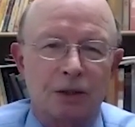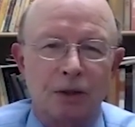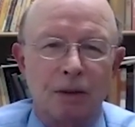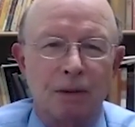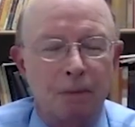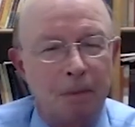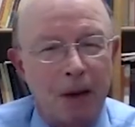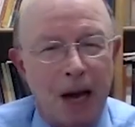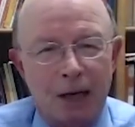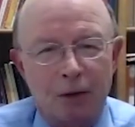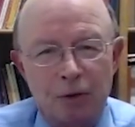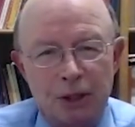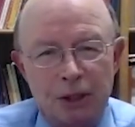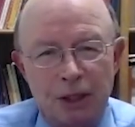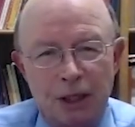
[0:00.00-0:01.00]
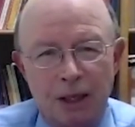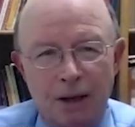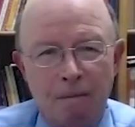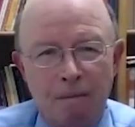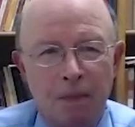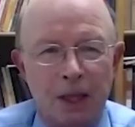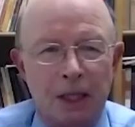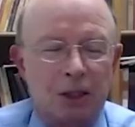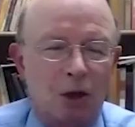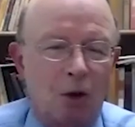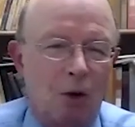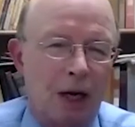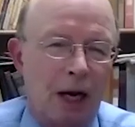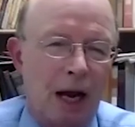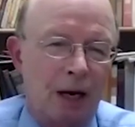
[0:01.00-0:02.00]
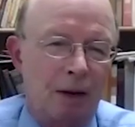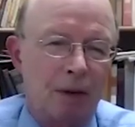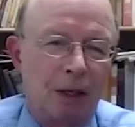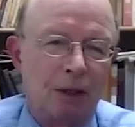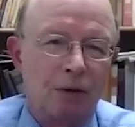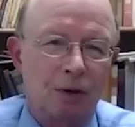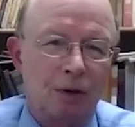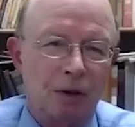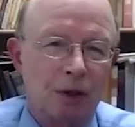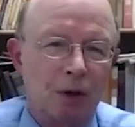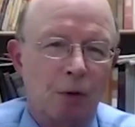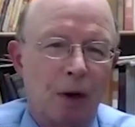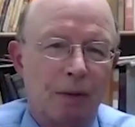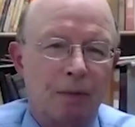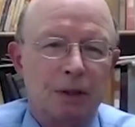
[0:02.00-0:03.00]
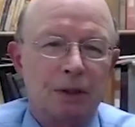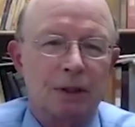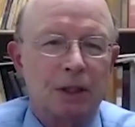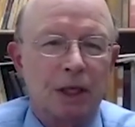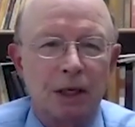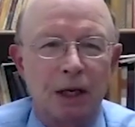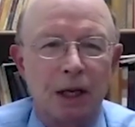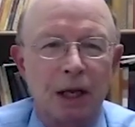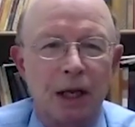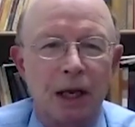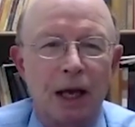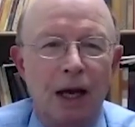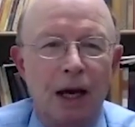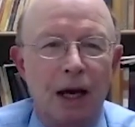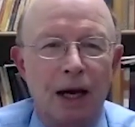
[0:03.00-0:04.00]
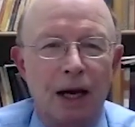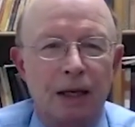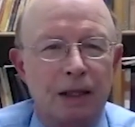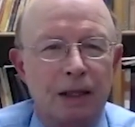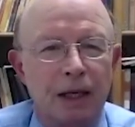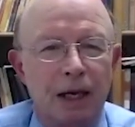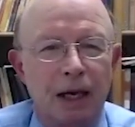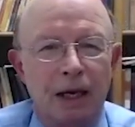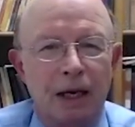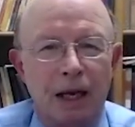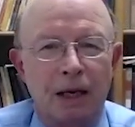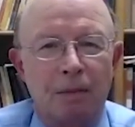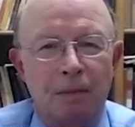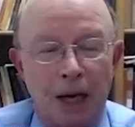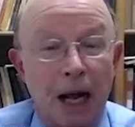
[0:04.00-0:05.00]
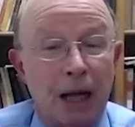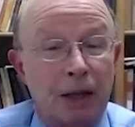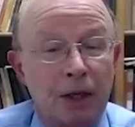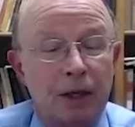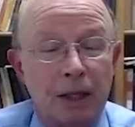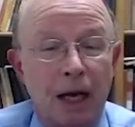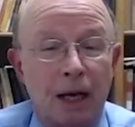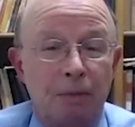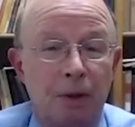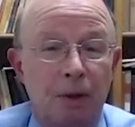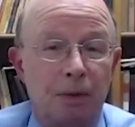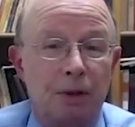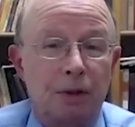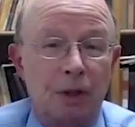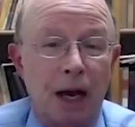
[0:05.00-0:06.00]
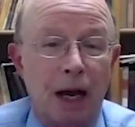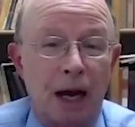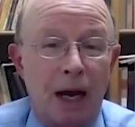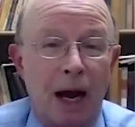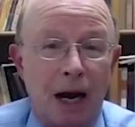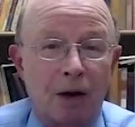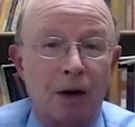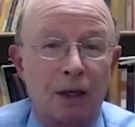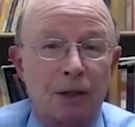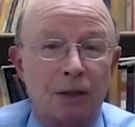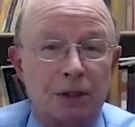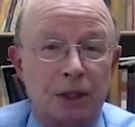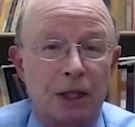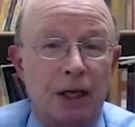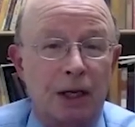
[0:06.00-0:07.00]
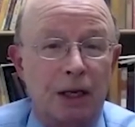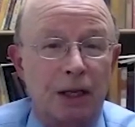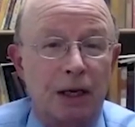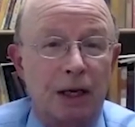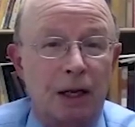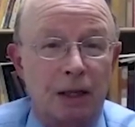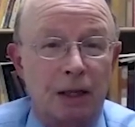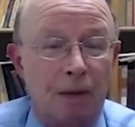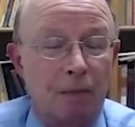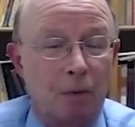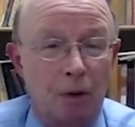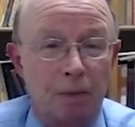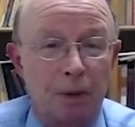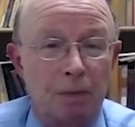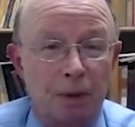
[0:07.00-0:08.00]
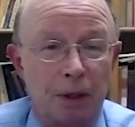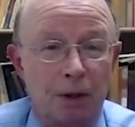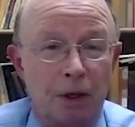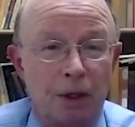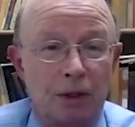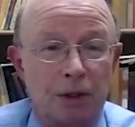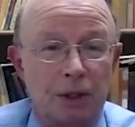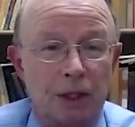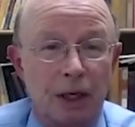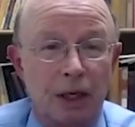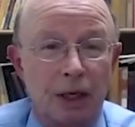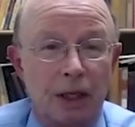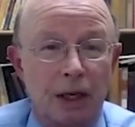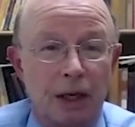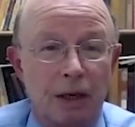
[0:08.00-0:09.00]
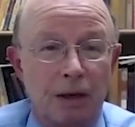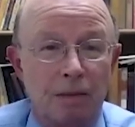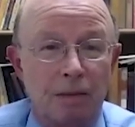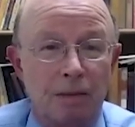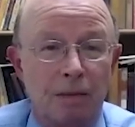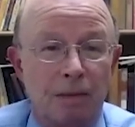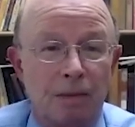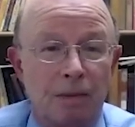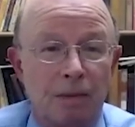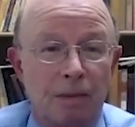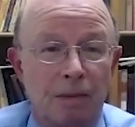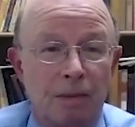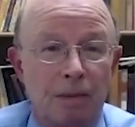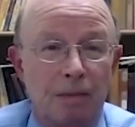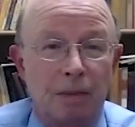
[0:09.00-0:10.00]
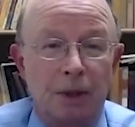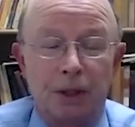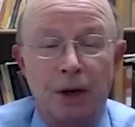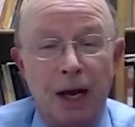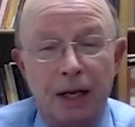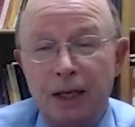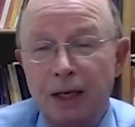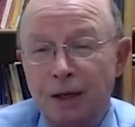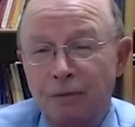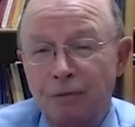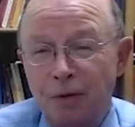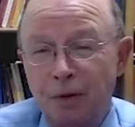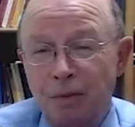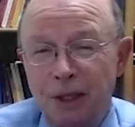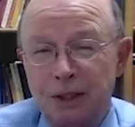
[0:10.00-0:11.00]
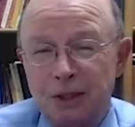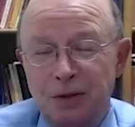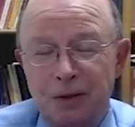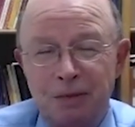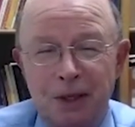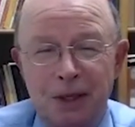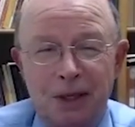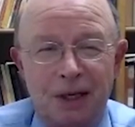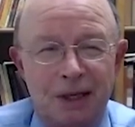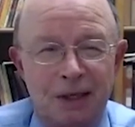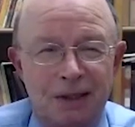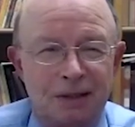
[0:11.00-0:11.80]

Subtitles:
hypocrisy that's going on about nuclear weapons. But I think a lot of people are understanding that. A lot more people are understanding that. but they're not getting it from the mainstream media.